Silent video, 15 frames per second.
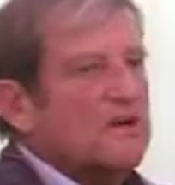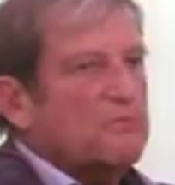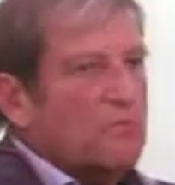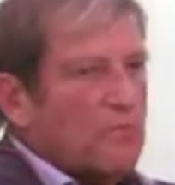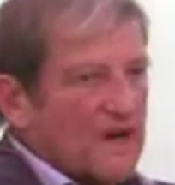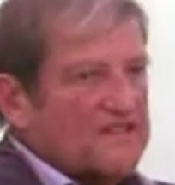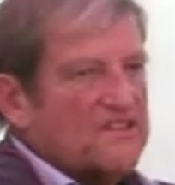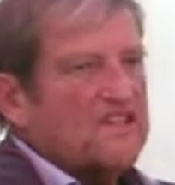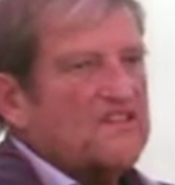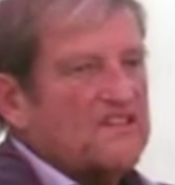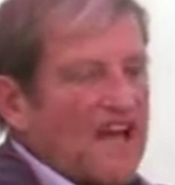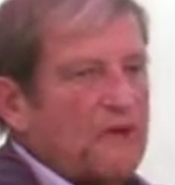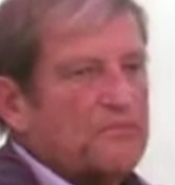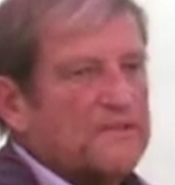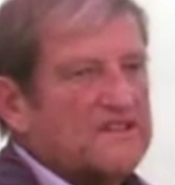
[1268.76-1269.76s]
but it
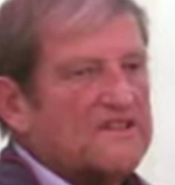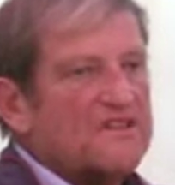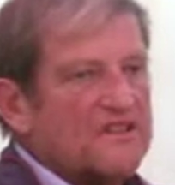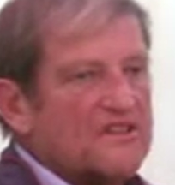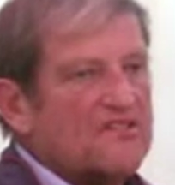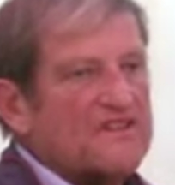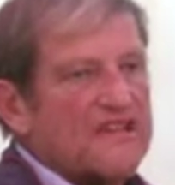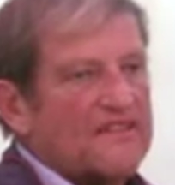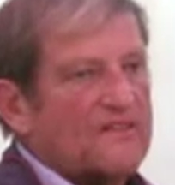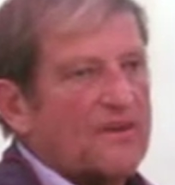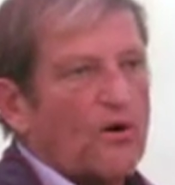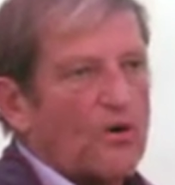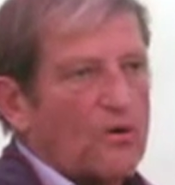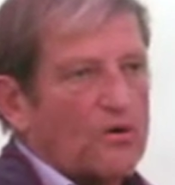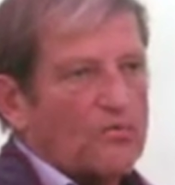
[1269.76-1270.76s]
happened, is that the
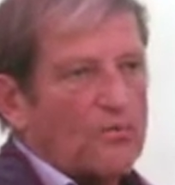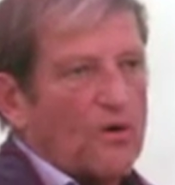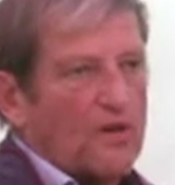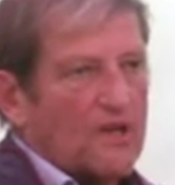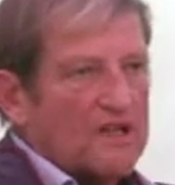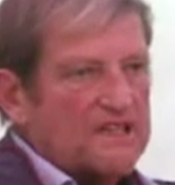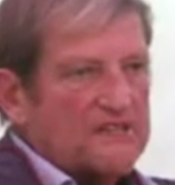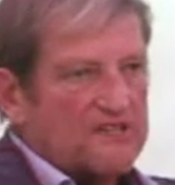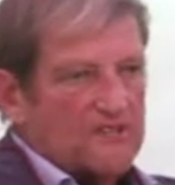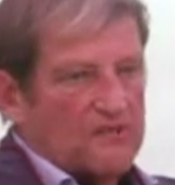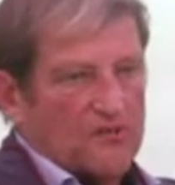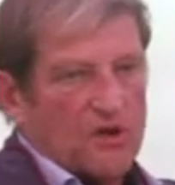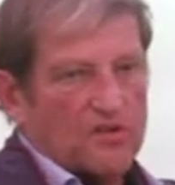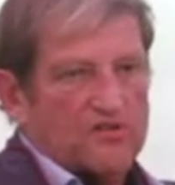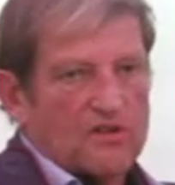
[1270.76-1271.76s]
whole wall, if it
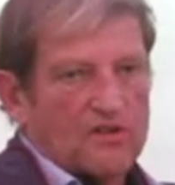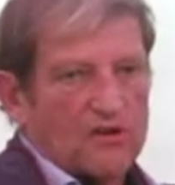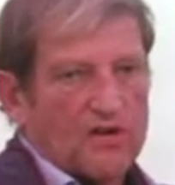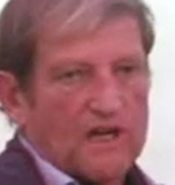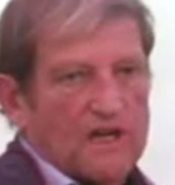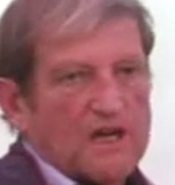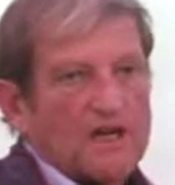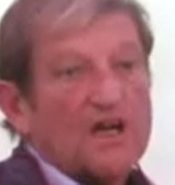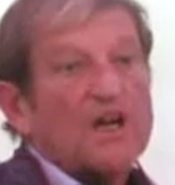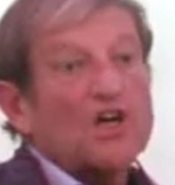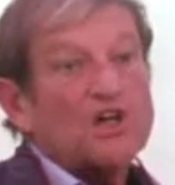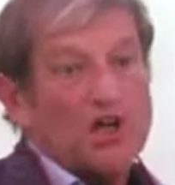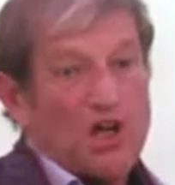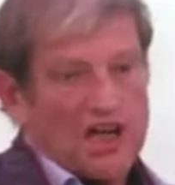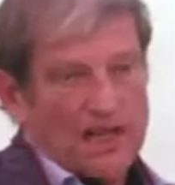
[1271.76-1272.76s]
was lower,
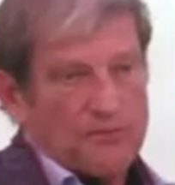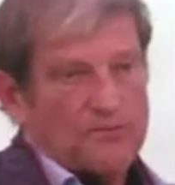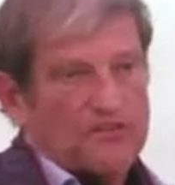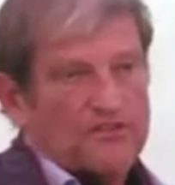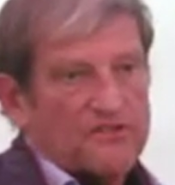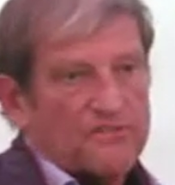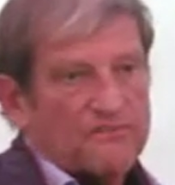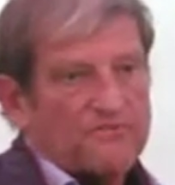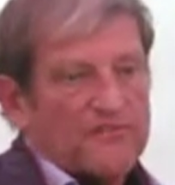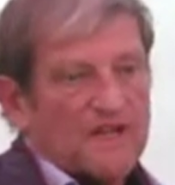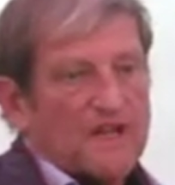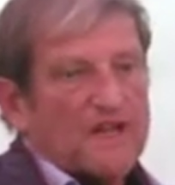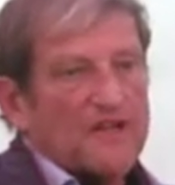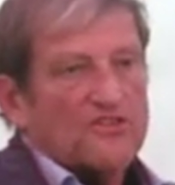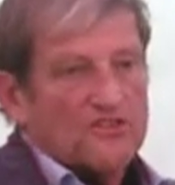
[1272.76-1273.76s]
collapsed.
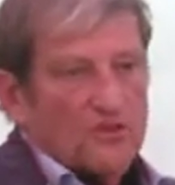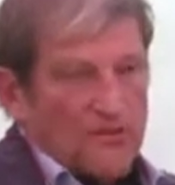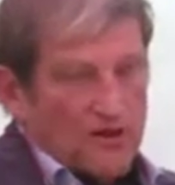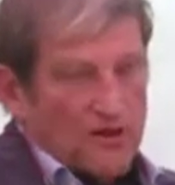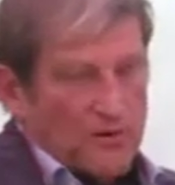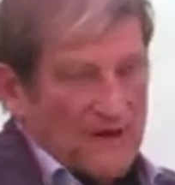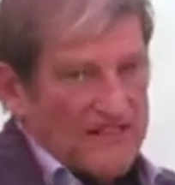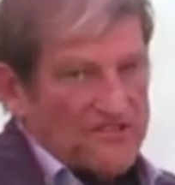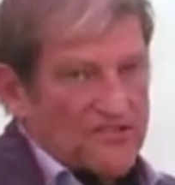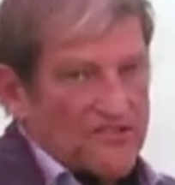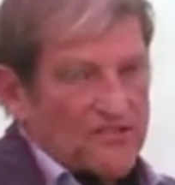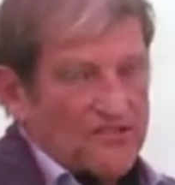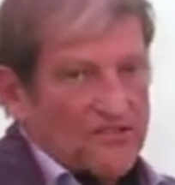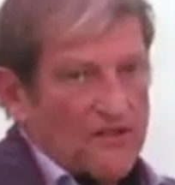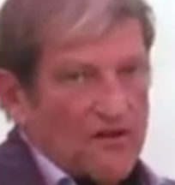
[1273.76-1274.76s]
So the
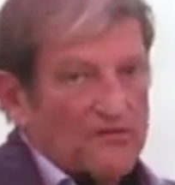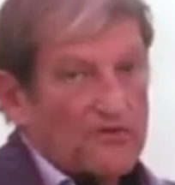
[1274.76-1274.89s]
question of